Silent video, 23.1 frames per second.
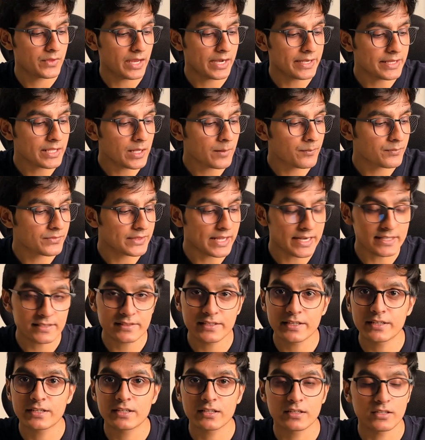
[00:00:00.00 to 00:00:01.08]
And yeah, that's
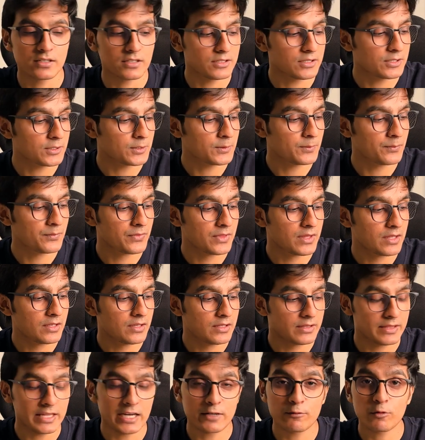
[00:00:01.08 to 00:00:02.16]
it.
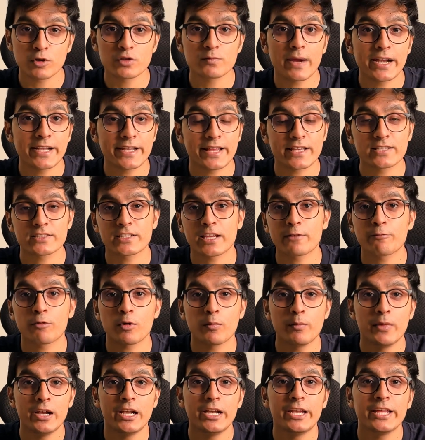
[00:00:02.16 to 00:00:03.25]
That was my tech stack for
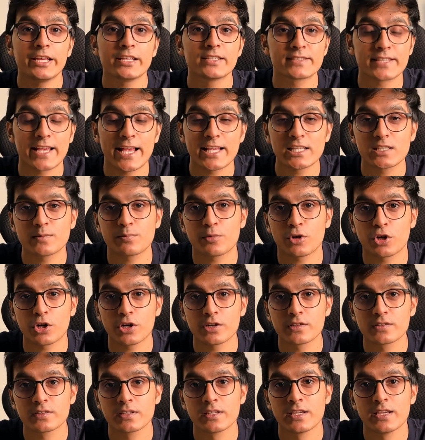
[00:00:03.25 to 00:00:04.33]
building SaaS
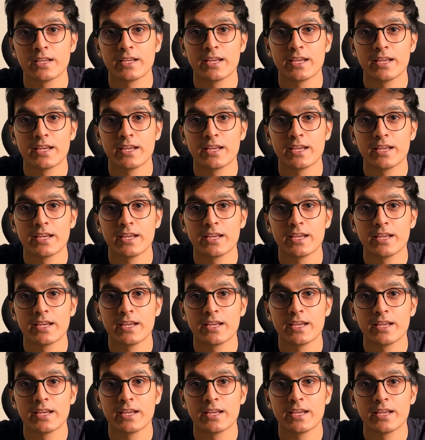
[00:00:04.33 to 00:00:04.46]
products,